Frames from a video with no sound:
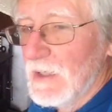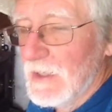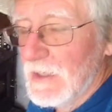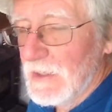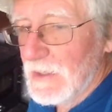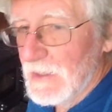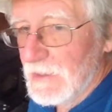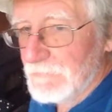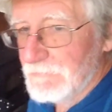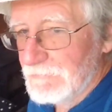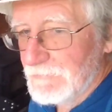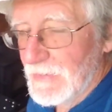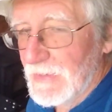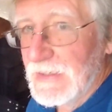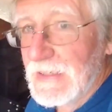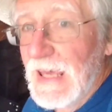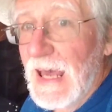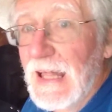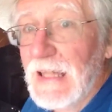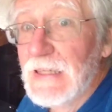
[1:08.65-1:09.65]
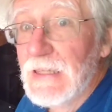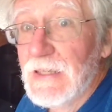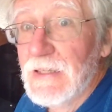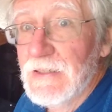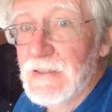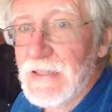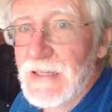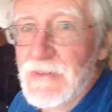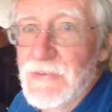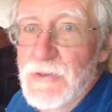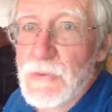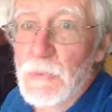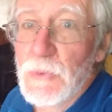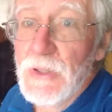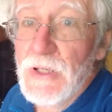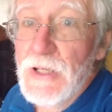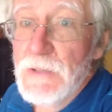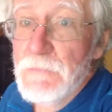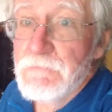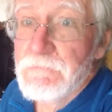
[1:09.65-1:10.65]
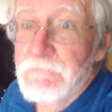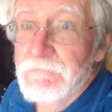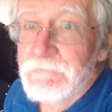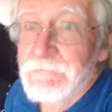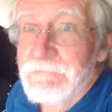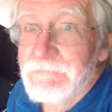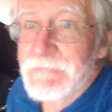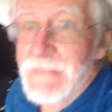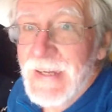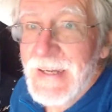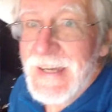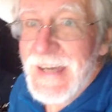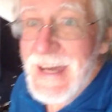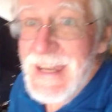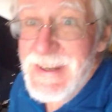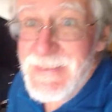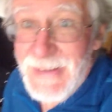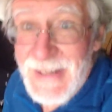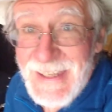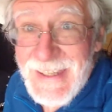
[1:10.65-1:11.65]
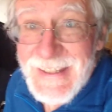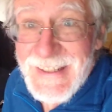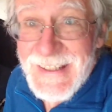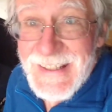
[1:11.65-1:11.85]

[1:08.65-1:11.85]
a gal, as it were. Anyway,